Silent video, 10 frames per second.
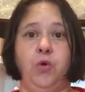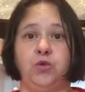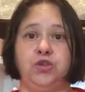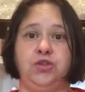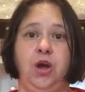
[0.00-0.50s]

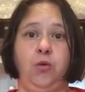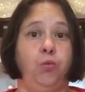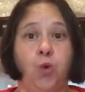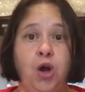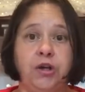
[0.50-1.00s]
also
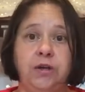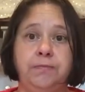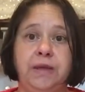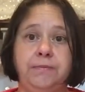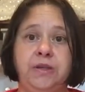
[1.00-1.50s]
work
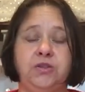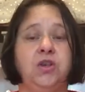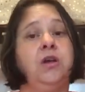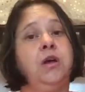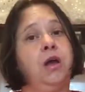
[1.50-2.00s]

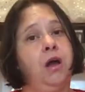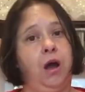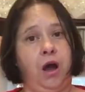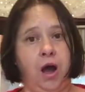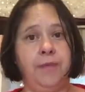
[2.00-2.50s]
commitments.
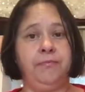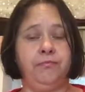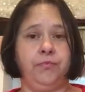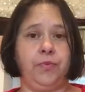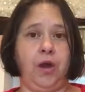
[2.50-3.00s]

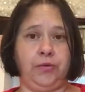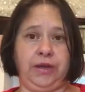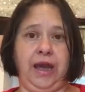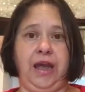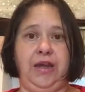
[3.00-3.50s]
I'm
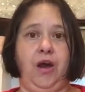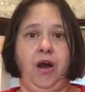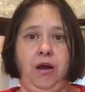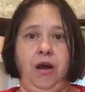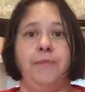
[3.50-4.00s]
okay,
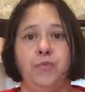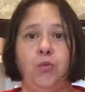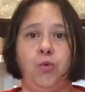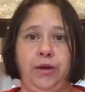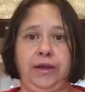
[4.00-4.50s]
I'm
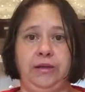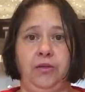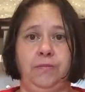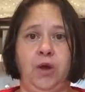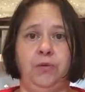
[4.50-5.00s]
not working
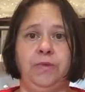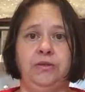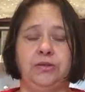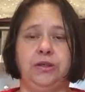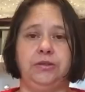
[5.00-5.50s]
at the
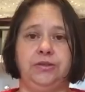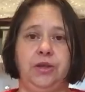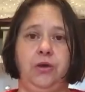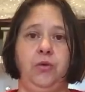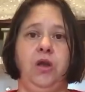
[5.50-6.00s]
moment,
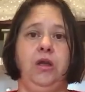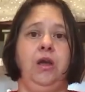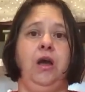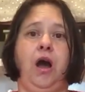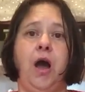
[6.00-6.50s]
so
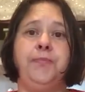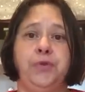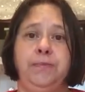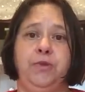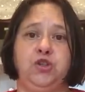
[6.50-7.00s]
I've
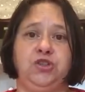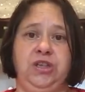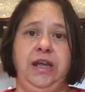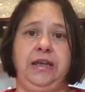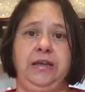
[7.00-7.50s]
pretty much
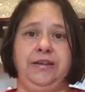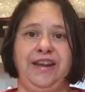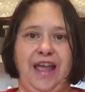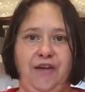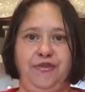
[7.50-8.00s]

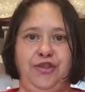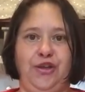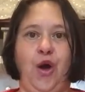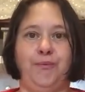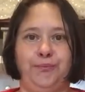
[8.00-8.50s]
taken
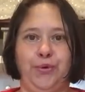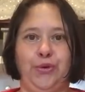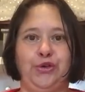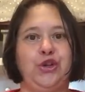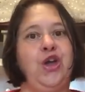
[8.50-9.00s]
everything on
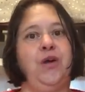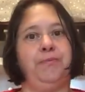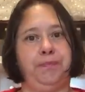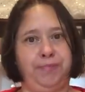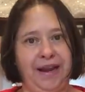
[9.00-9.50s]
board.
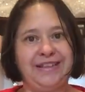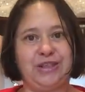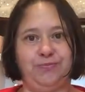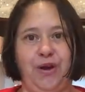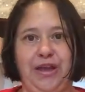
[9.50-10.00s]
But
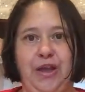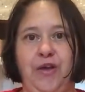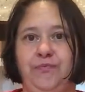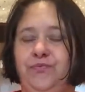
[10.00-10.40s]
bless my